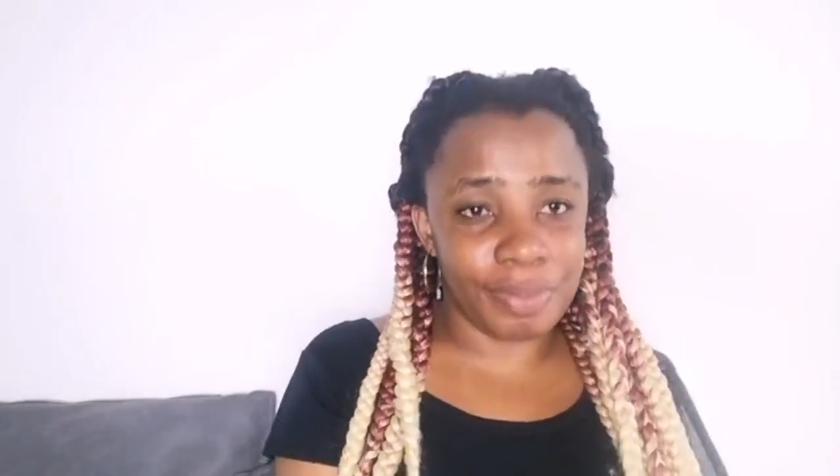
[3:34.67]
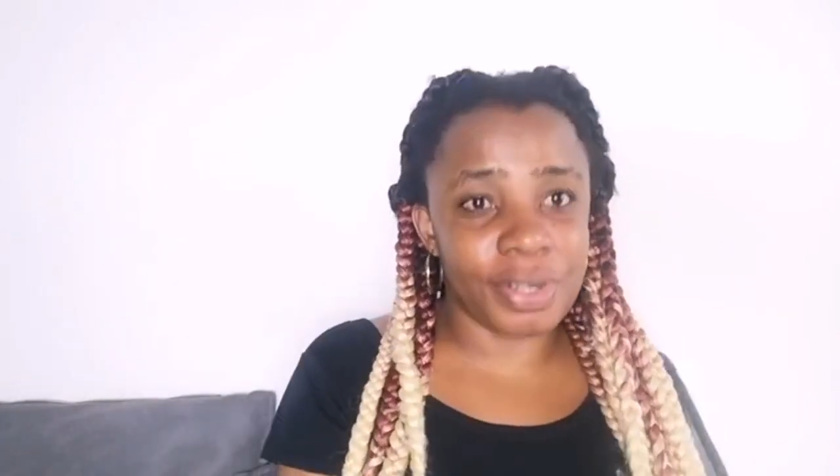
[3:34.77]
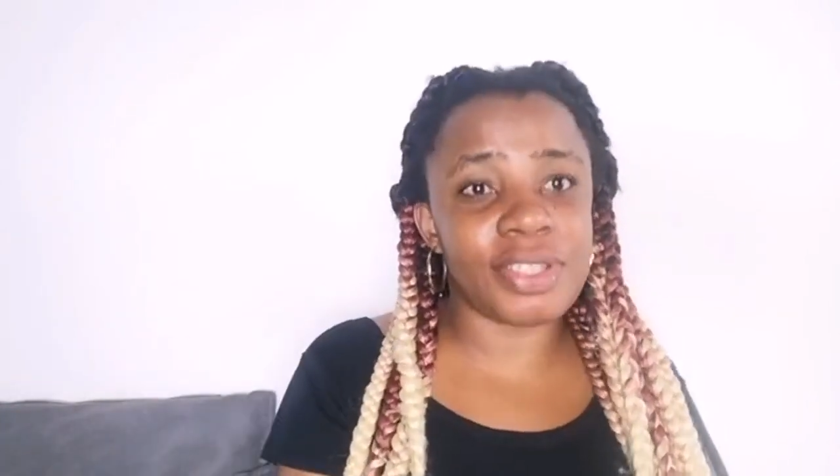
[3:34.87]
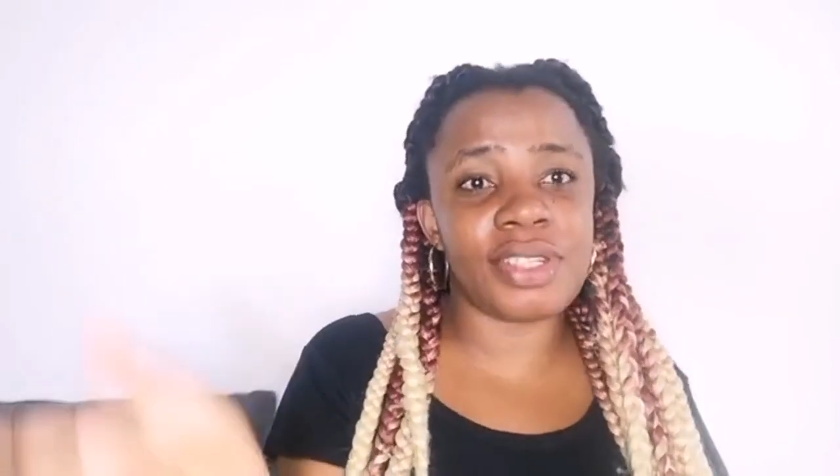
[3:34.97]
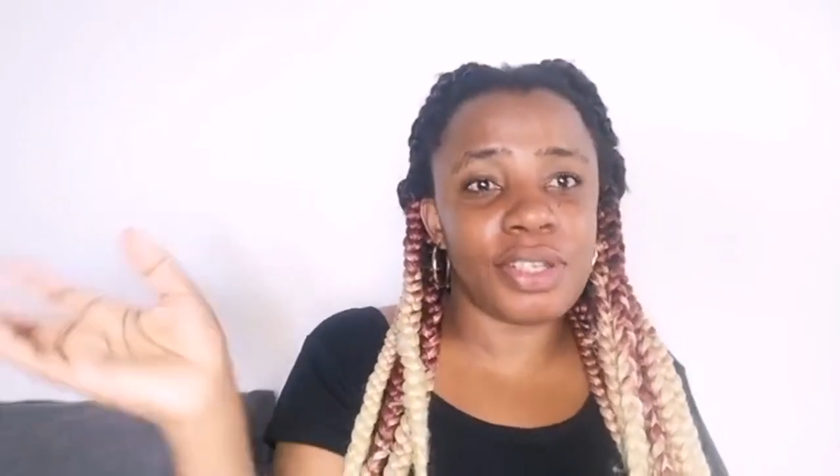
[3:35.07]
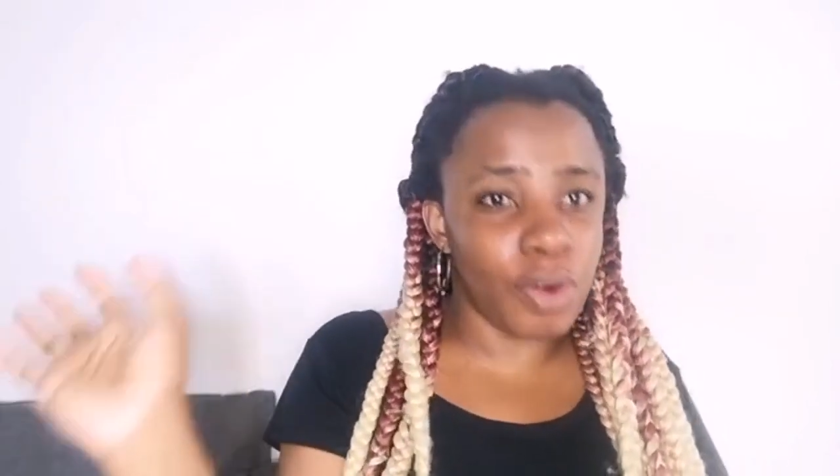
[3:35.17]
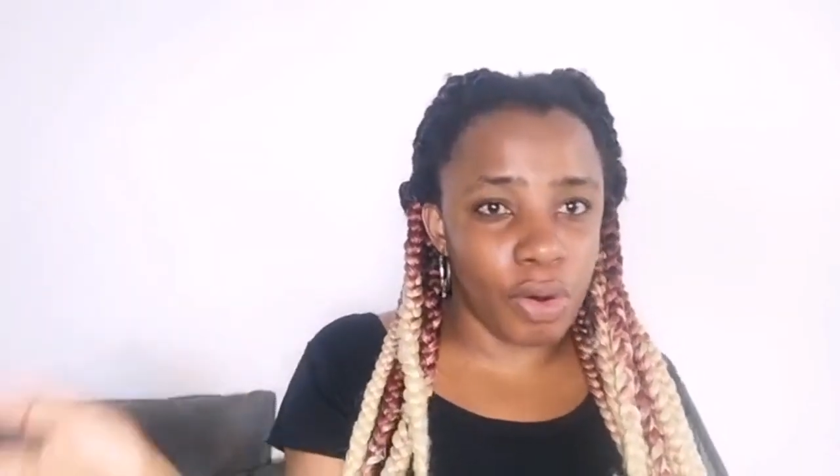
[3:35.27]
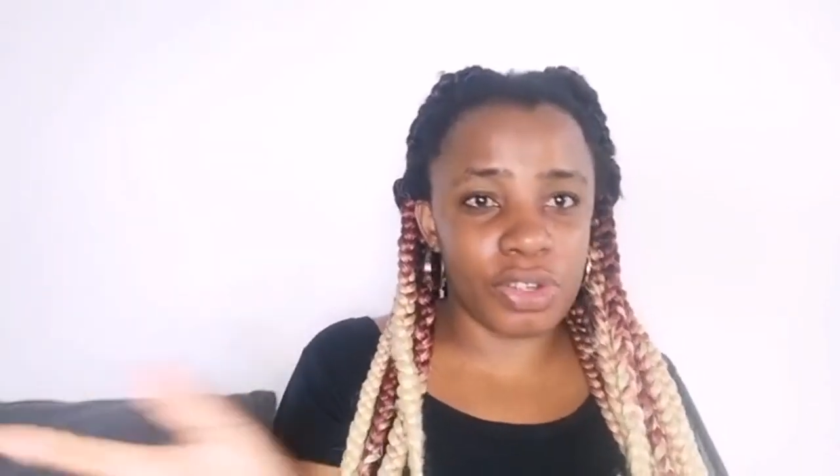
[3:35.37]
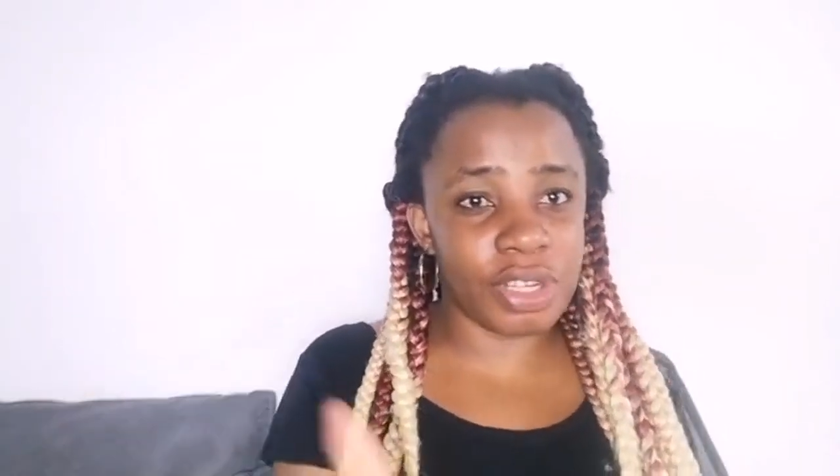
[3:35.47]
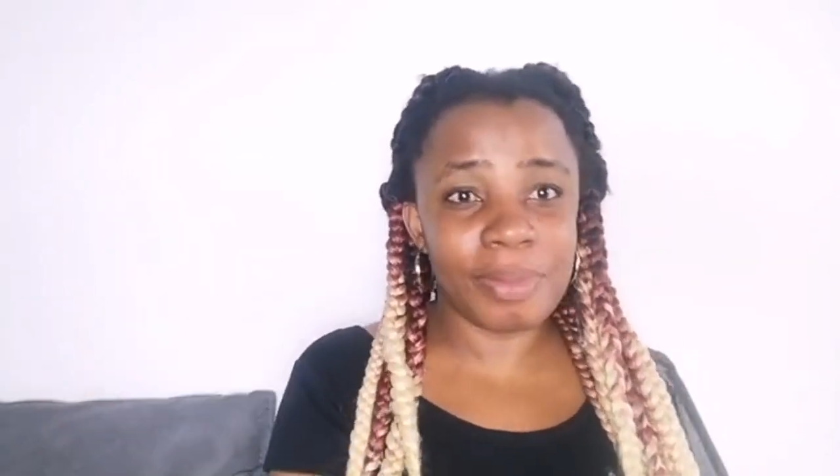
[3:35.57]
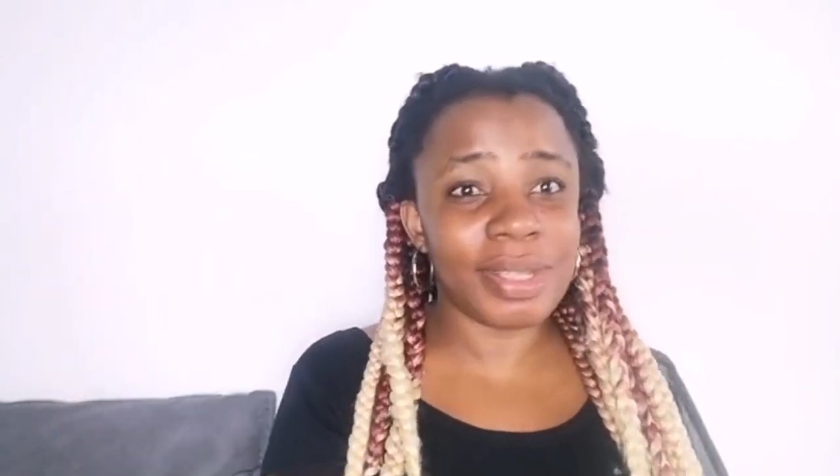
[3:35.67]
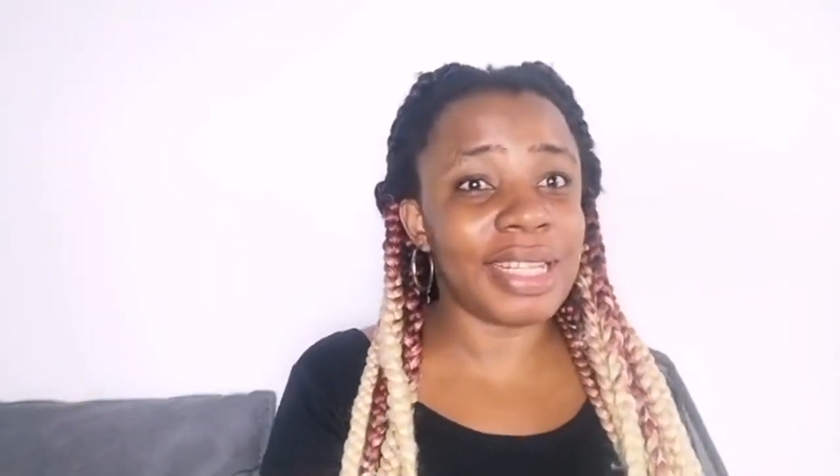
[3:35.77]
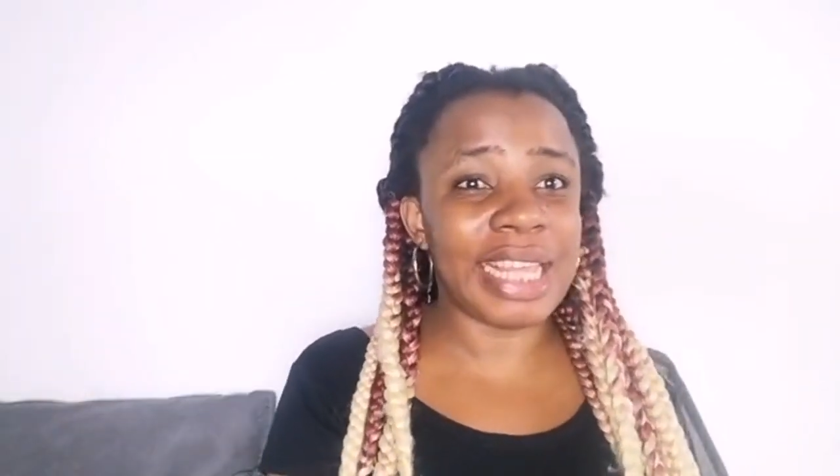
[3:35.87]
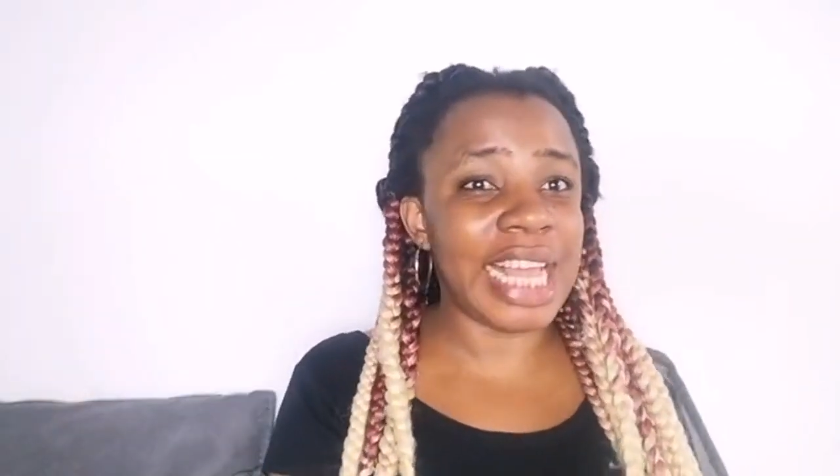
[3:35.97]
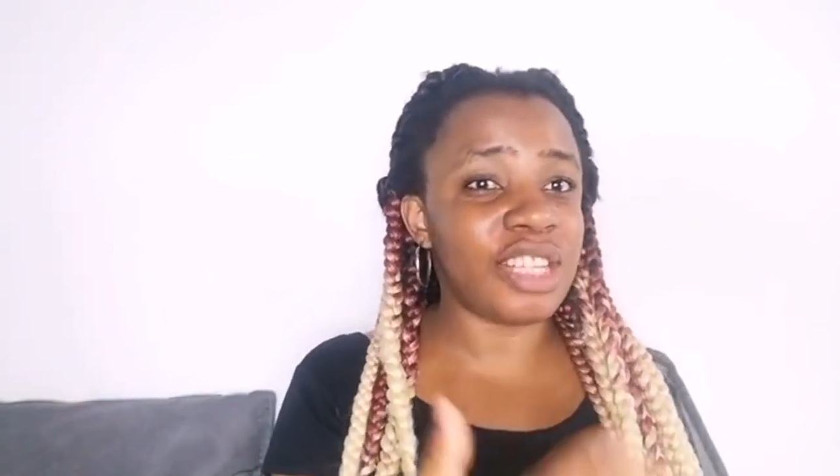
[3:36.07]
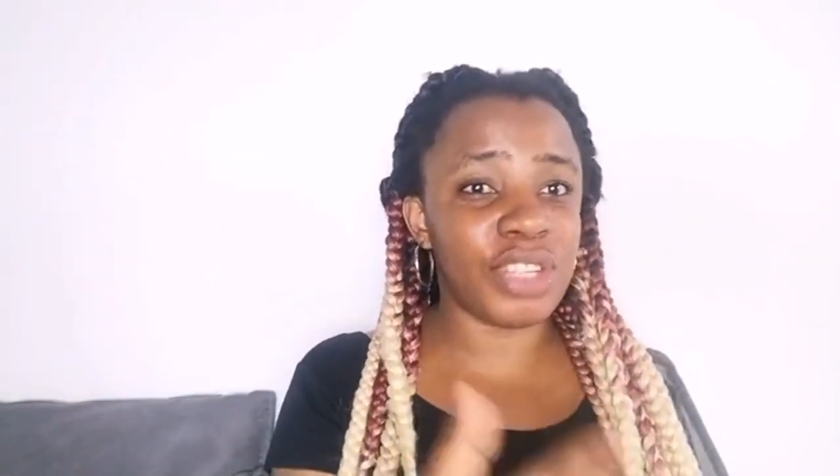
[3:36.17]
Brazil or something like that.